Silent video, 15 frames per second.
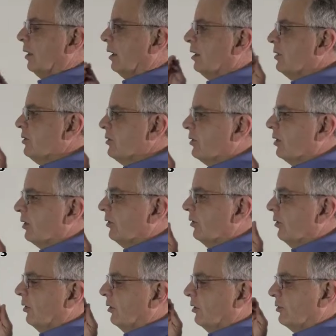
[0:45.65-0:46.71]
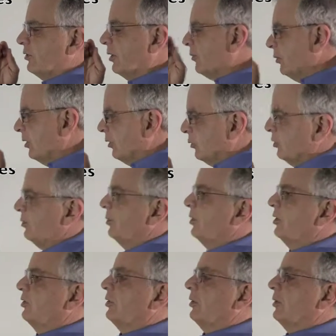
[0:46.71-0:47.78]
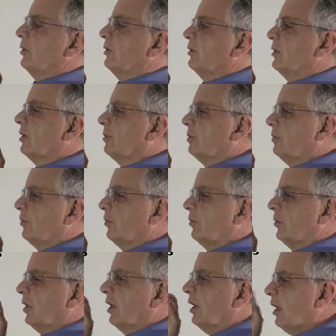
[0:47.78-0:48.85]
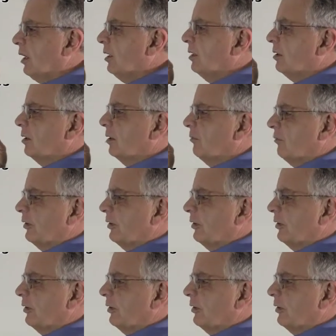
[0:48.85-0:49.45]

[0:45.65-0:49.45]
Einstein thought something was missing, some hidden